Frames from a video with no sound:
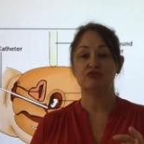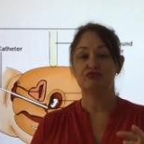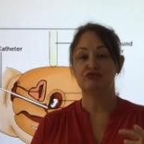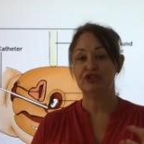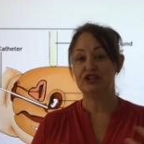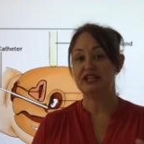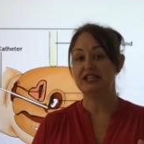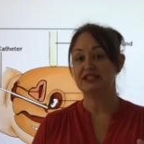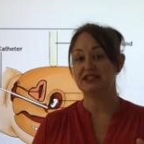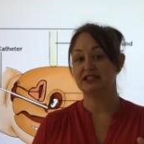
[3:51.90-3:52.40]

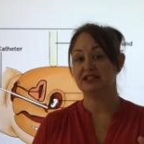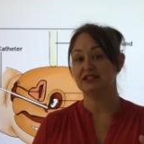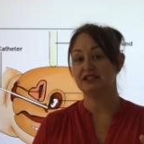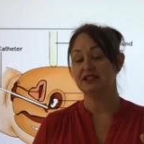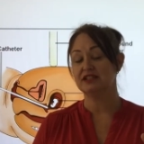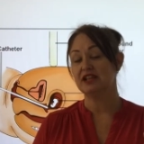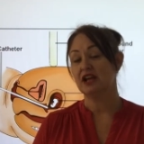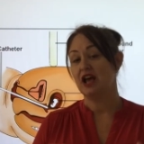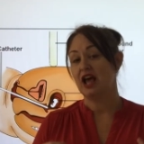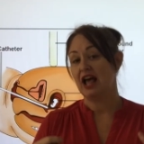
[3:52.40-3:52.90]

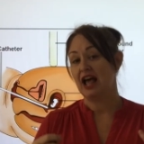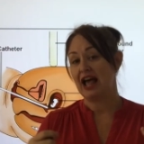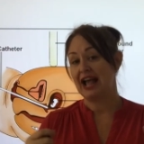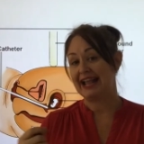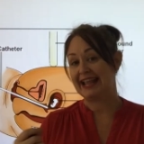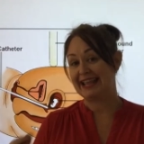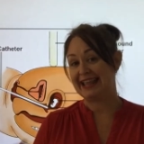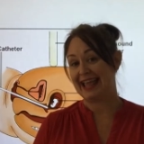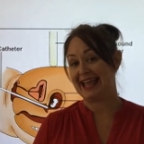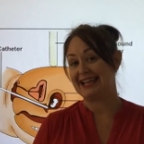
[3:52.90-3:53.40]
reasons
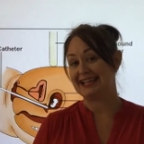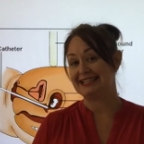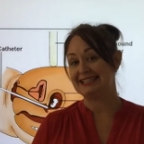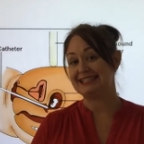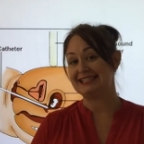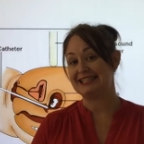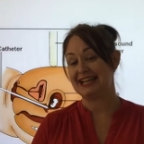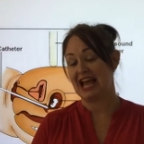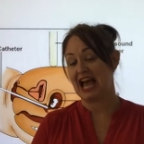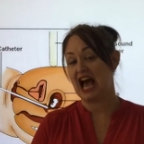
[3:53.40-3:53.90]

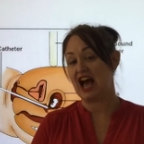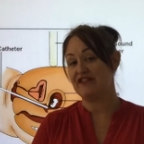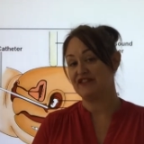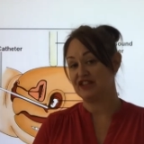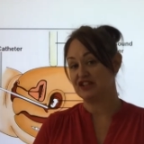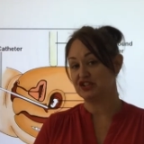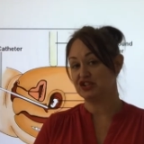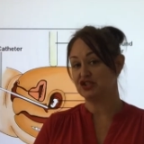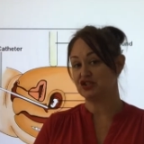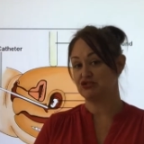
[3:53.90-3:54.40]
against
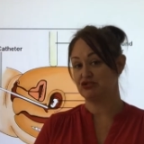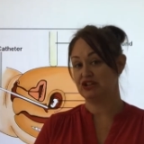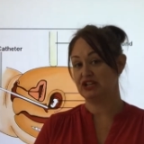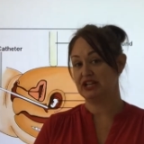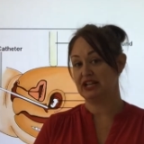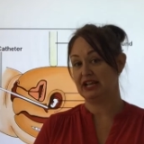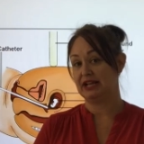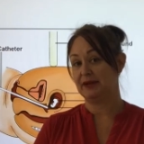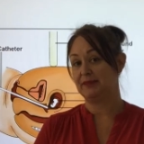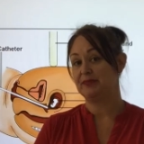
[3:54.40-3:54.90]
having
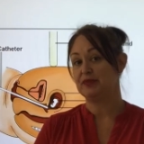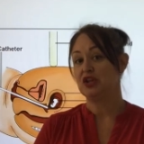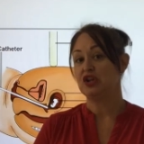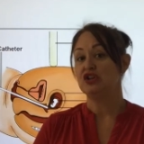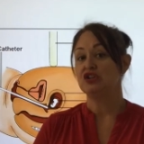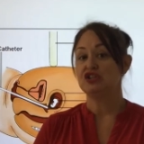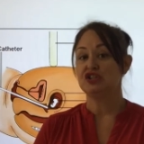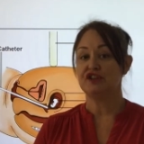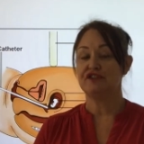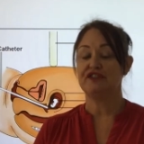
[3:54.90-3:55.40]
screening.
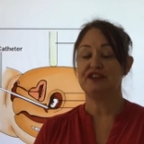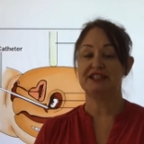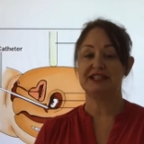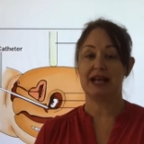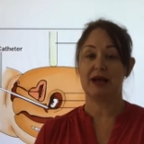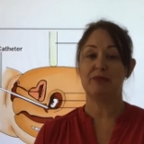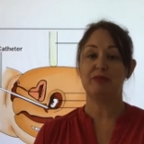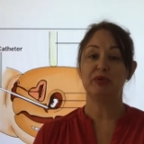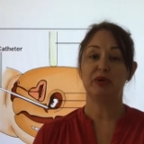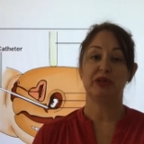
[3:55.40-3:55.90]
So, for
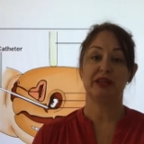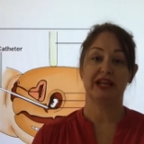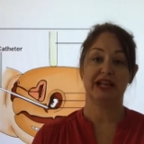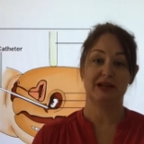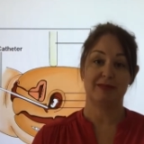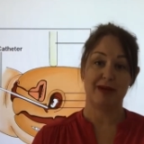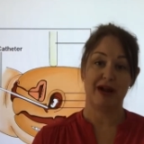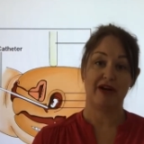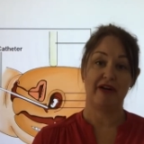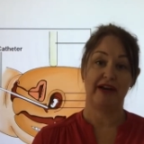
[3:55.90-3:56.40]
example,
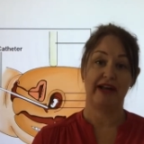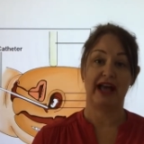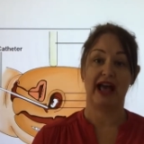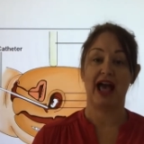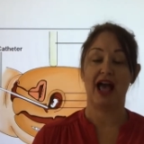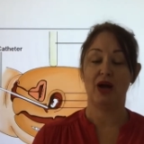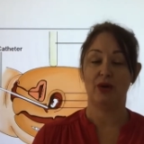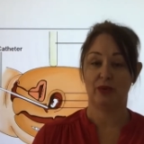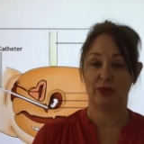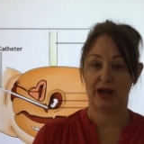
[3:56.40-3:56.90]
in
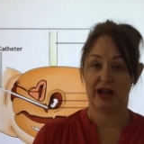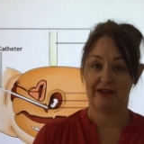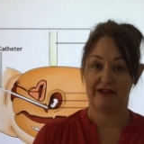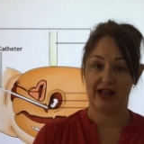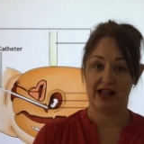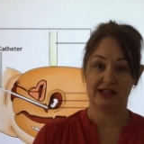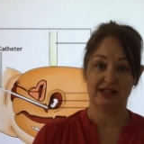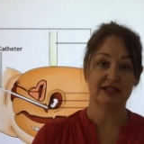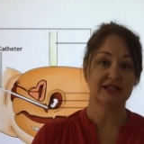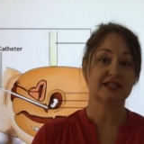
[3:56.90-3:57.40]
America, where
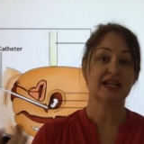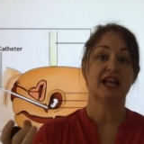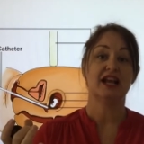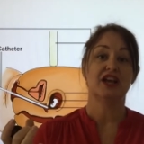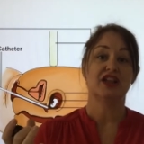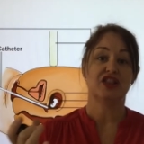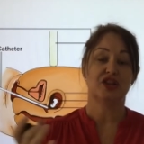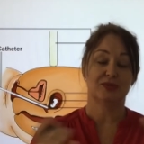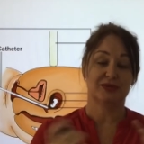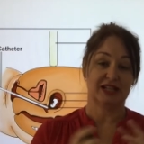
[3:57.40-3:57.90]
else,
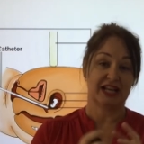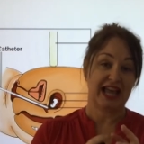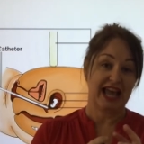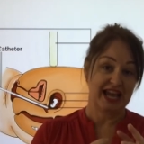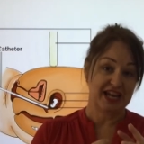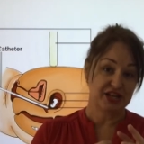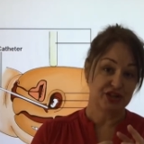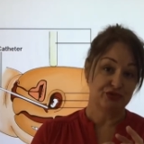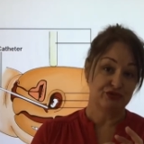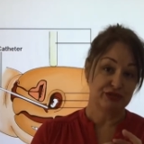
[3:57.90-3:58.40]
there was a
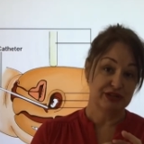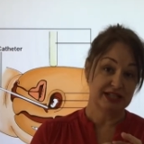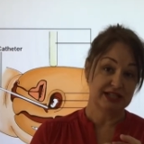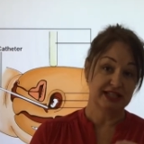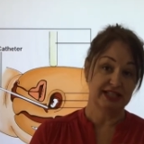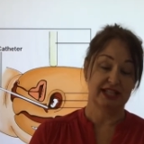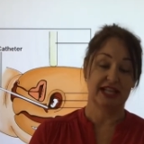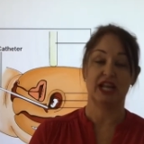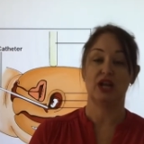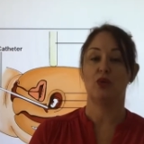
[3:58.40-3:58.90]
case
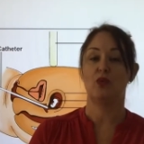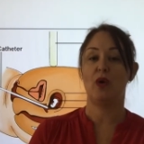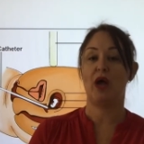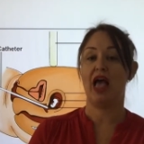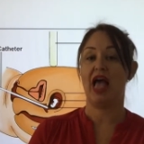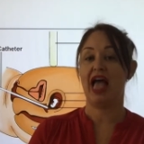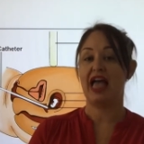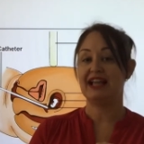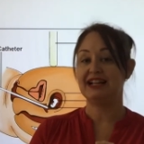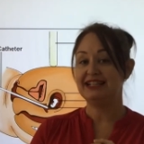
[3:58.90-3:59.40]
recently
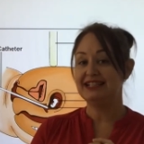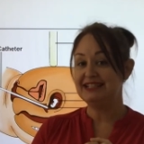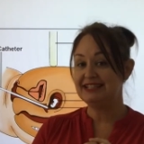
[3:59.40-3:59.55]
where a